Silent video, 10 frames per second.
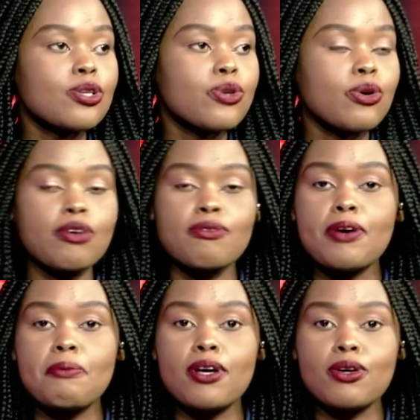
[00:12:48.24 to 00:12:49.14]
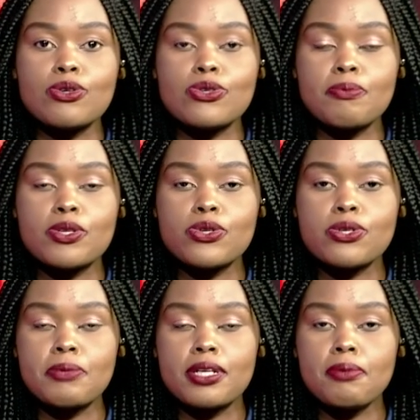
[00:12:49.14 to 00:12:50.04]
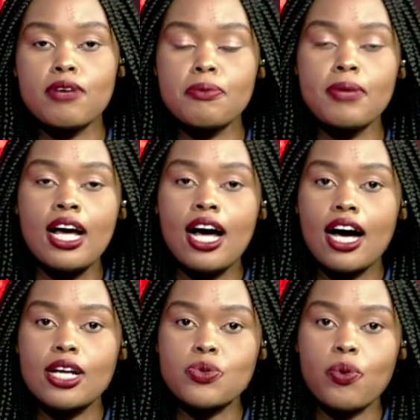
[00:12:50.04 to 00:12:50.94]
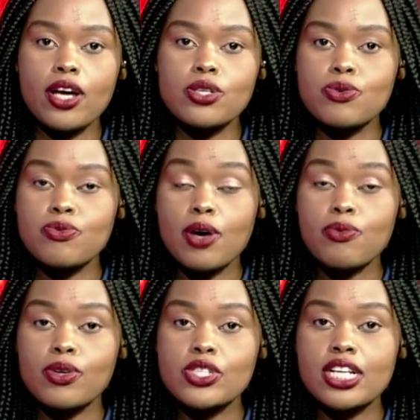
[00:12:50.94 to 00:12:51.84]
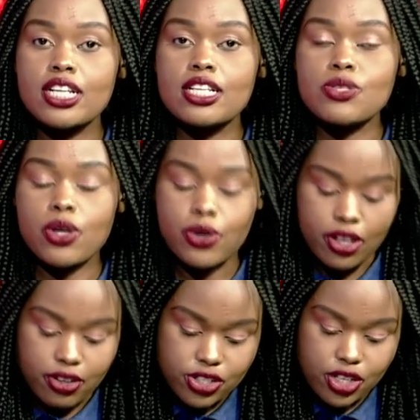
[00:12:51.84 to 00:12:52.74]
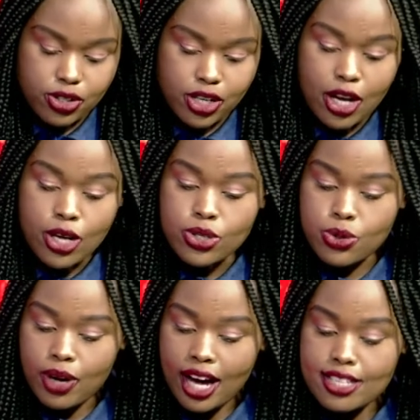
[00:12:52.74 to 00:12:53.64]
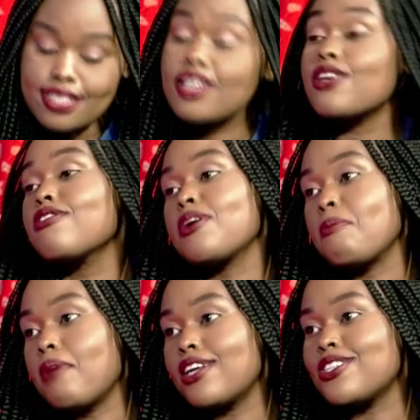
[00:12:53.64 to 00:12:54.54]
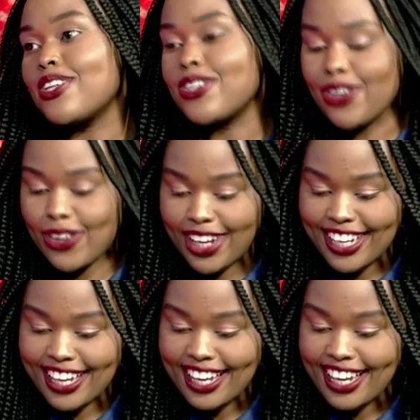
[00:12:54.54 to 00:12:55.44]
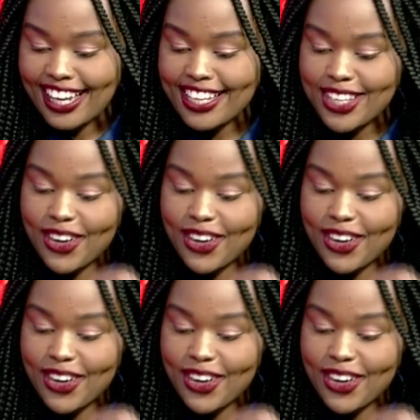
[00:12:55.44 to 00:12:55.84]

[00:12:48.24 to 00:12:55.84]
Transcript: is where you can find me across all my social media platform. At Y254 channel is where you can reach out to us. Thank you very much, Yohan. Thank you so much.